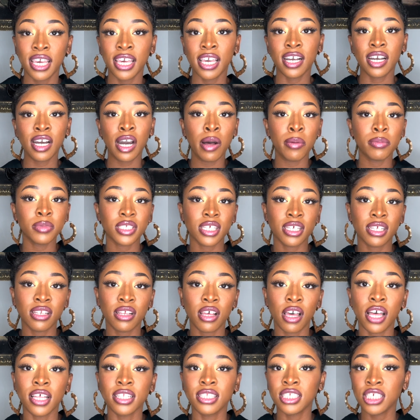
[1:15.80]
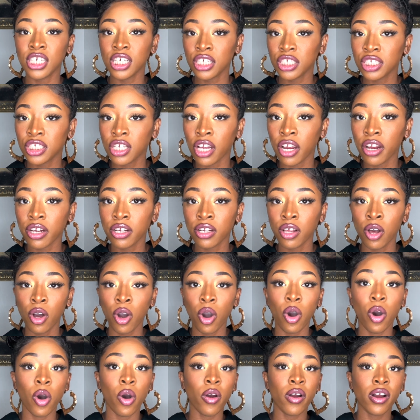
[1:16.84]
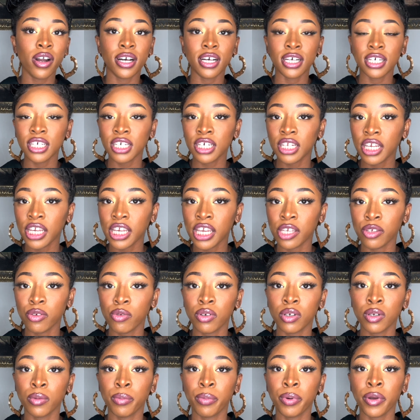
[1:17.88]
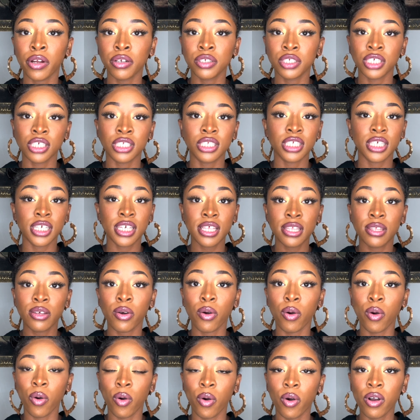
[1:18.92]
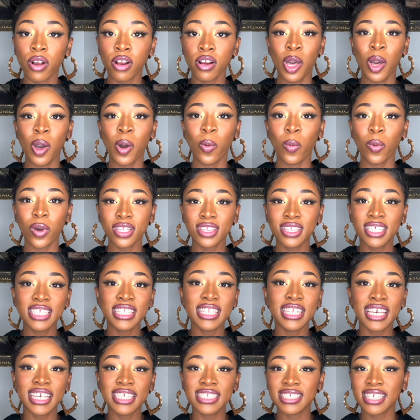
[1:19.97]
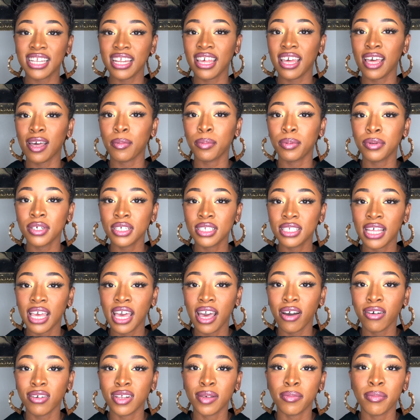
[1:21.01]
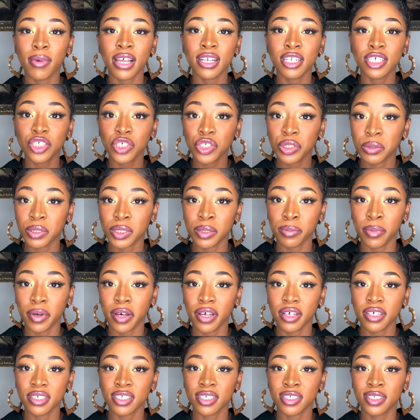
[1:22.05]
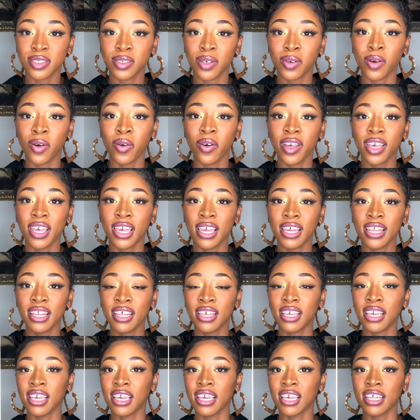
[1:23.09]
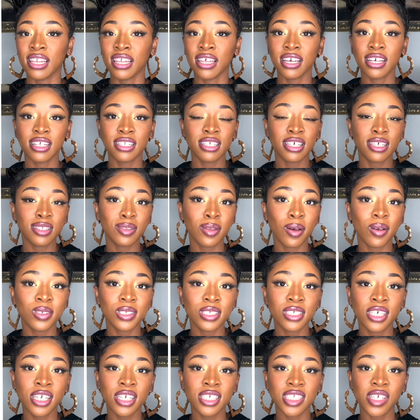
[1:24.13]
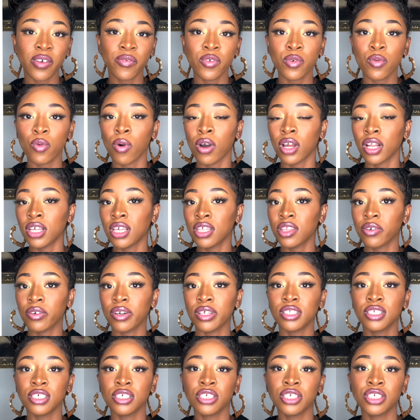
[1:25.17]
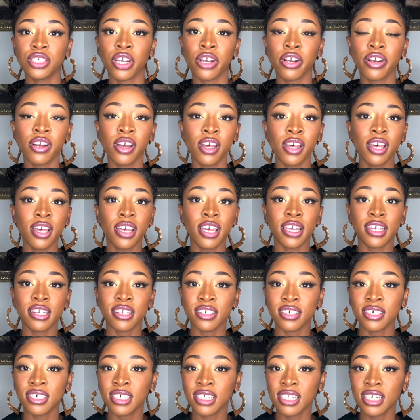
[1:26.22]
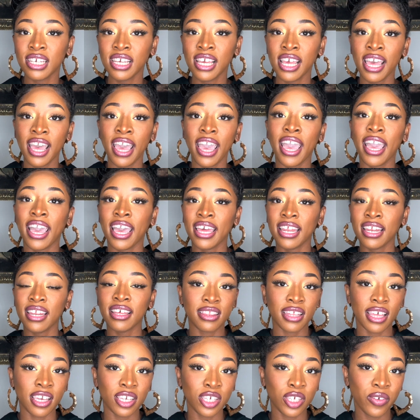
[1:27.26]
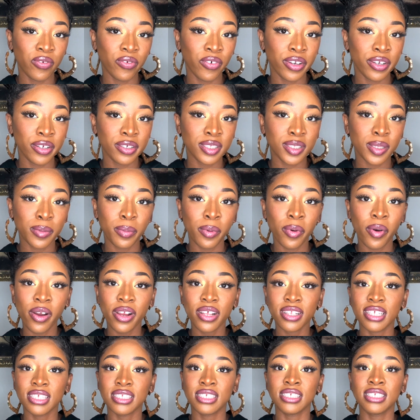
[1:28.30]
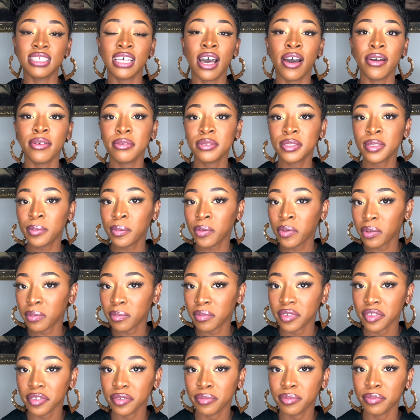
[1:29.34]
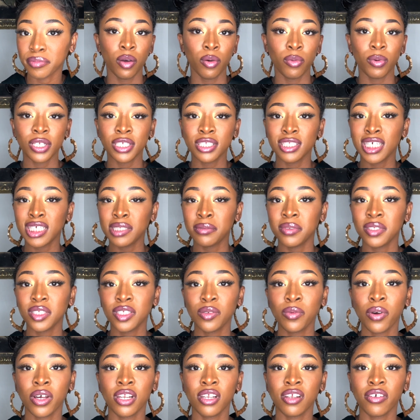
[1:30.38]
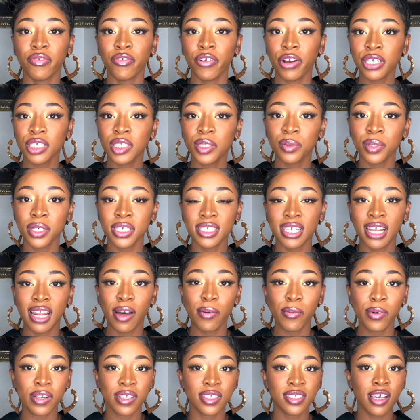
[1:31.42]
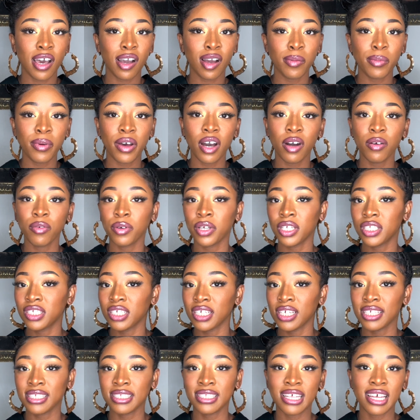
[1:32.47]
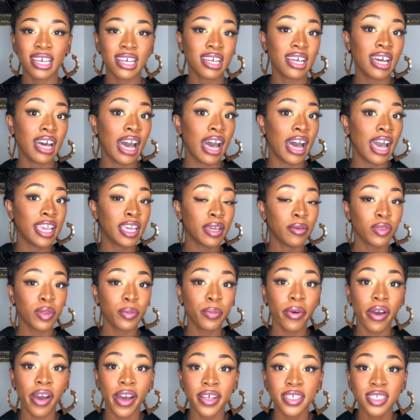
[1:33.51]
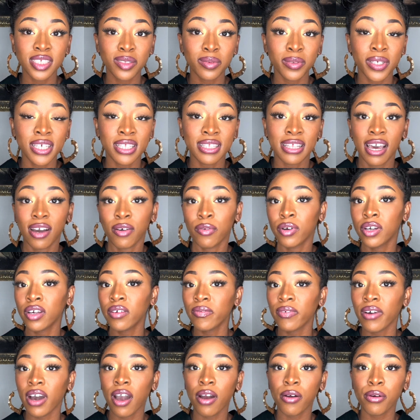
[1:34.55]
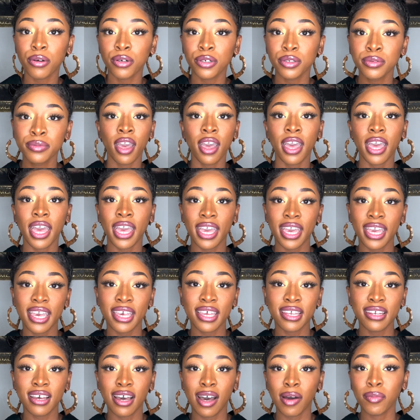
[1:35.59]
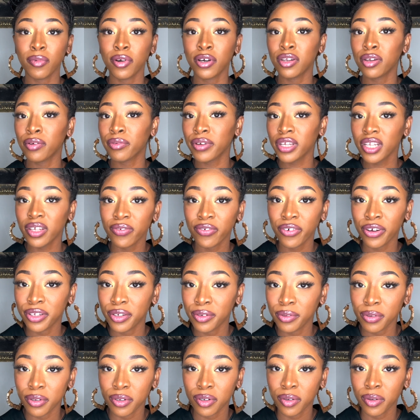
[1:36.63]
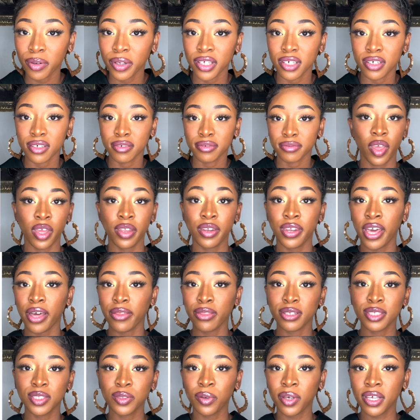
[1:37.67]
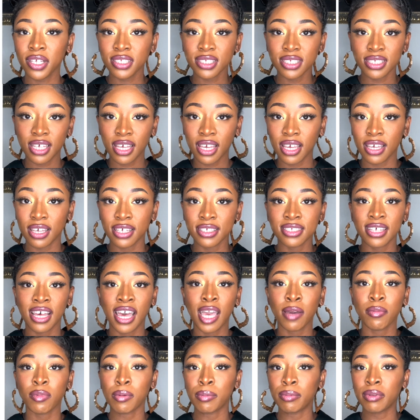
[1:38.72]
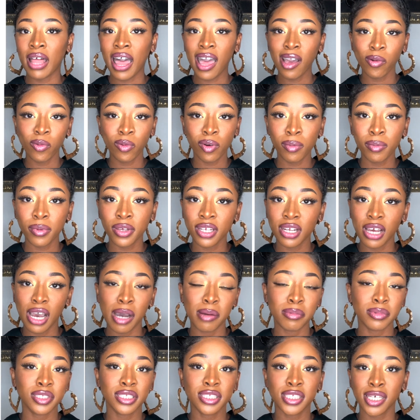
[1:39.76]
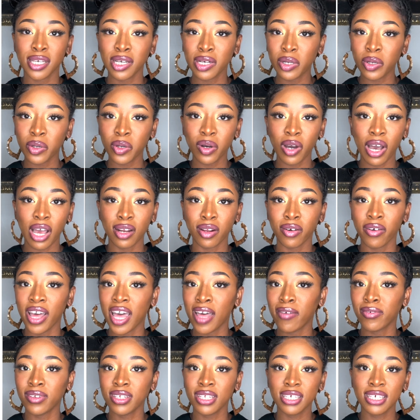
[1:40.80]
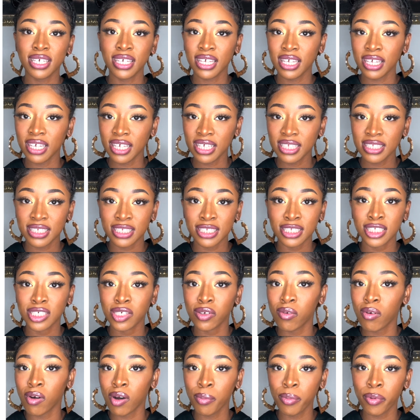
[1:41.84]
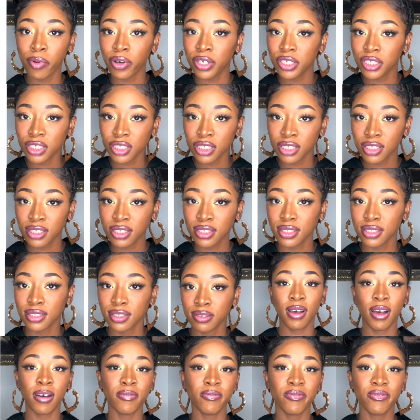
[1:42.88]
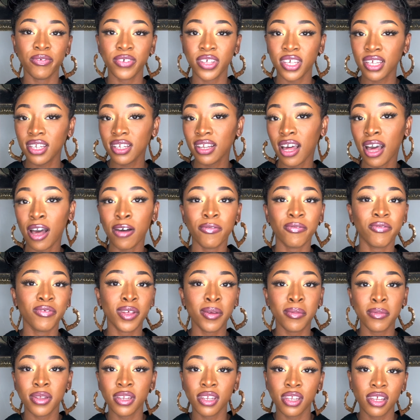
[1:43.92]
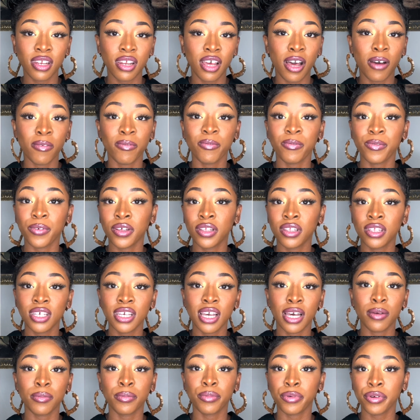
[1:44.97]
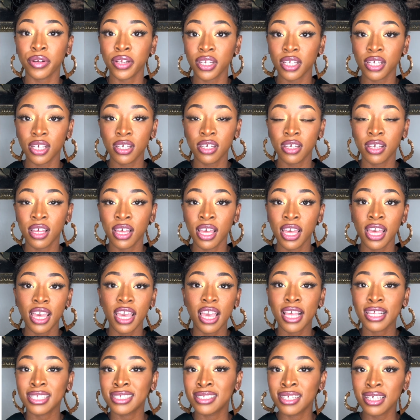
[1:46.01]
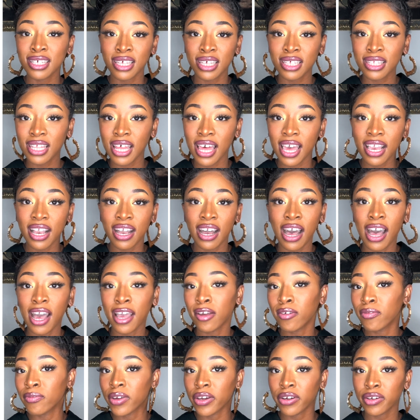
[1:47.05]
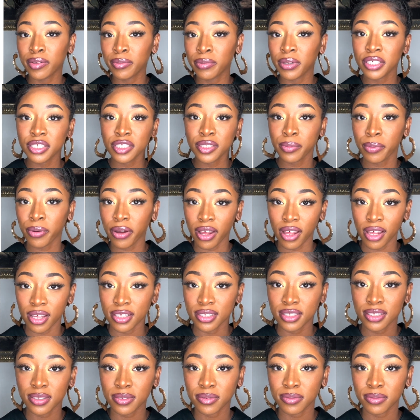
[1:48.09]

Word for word: It comes in a t-shirt or a hoodie, and you can purchase either or with the links that I have put down in my description box. So go ahead and click those links if you want either a t-shirt and a hoodie. And thank you for your support. This is how you support me. Which leads me to one of the first tweets that I want to talk about, which is the I am the prize tweet that went viral. And I'm going to read it for you real quick. Now the tweet says, I am a black woman, I'm single, I don't have any kids, zero abortions, I'm fit, I'm feminine, I'm friendly, I'm pretty, it's looking like I am very much the prize.